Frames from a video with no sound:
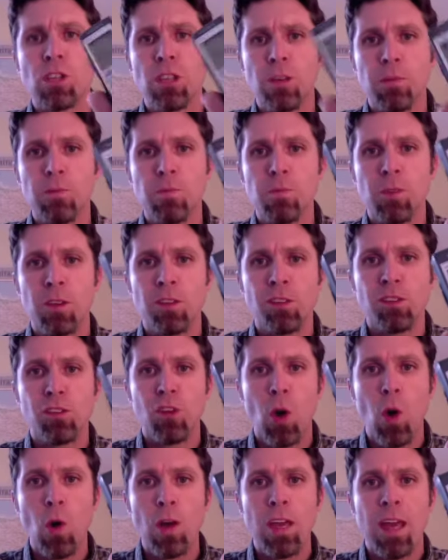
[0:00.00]
The
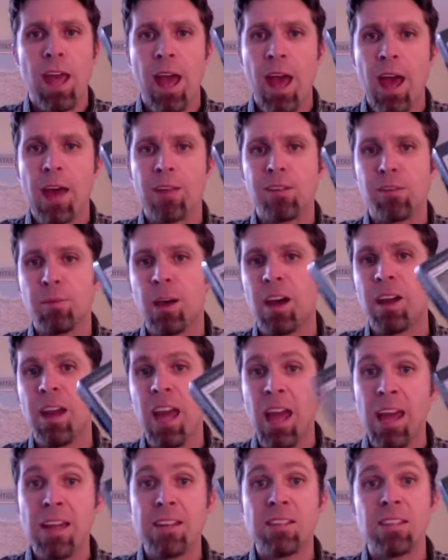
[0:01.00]
Sony has about
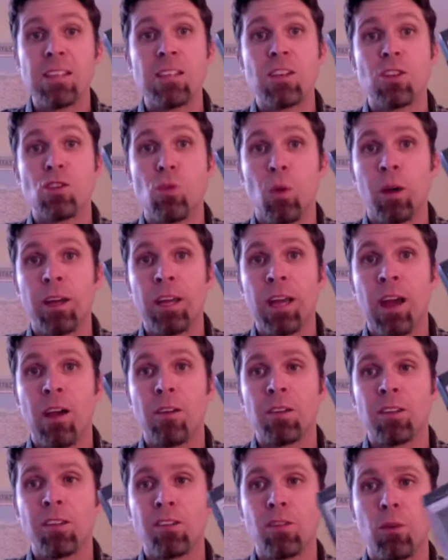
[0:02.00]
18 to 20
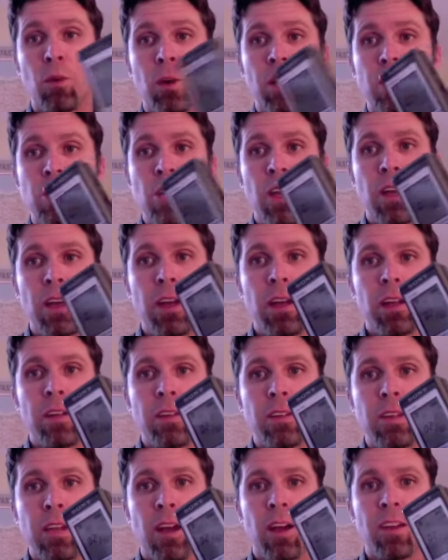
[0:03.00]
hours of storage.
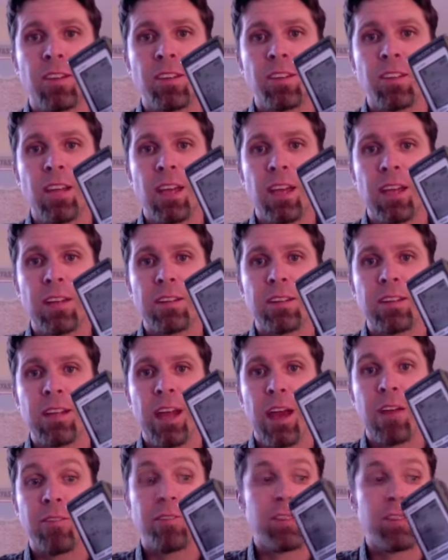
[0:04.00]
The RCA didn't have